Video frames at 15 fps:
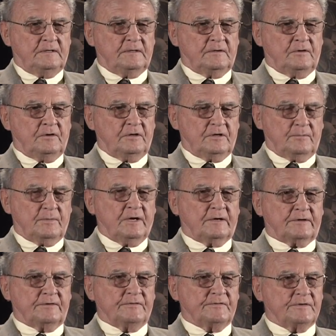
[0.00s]
loyal
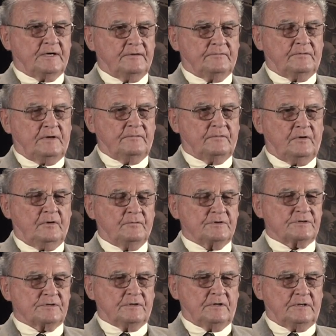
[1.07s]
Americans. I've, I've always
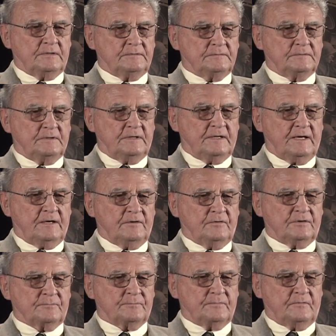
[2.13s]
thought, and I know
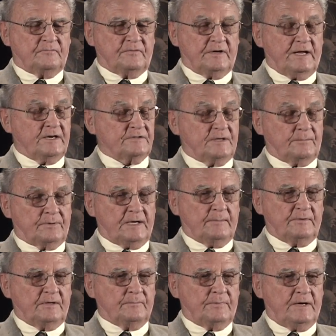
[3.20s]
it's financially
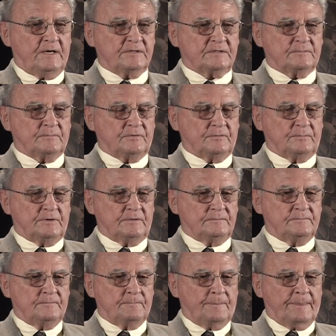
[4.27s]
probably impossible, but
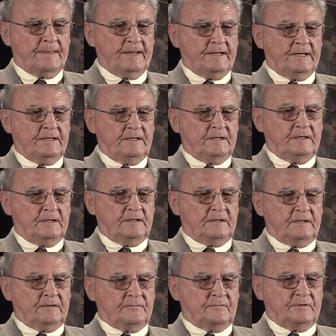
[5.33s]

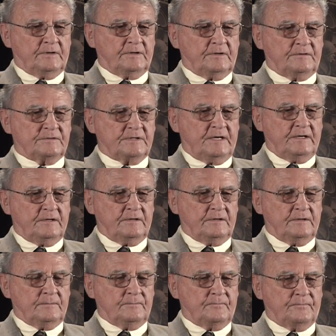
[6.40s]
if you could send
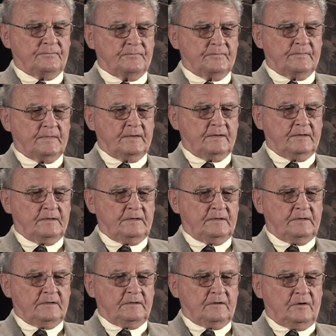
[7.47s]
um,
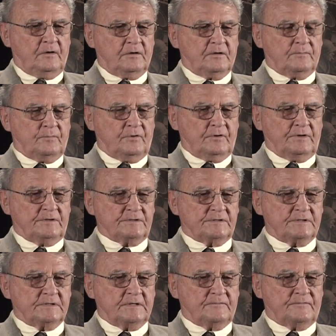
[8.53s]
all of the boys
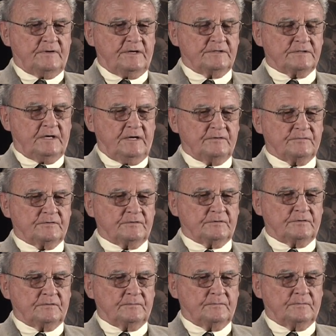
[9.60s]
that finish high
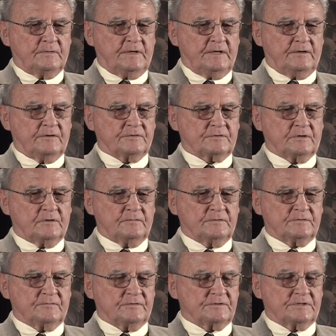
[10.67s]
school into the
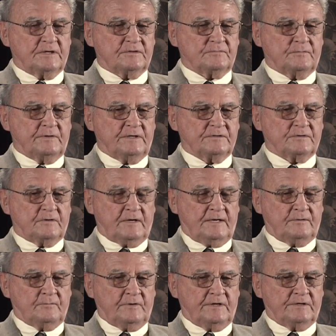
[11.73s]
service for six weeks or
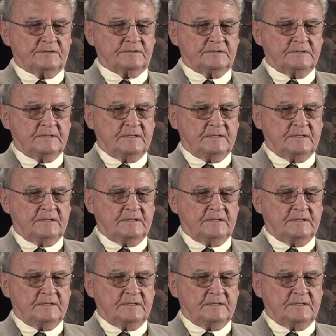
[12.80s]
eight weeks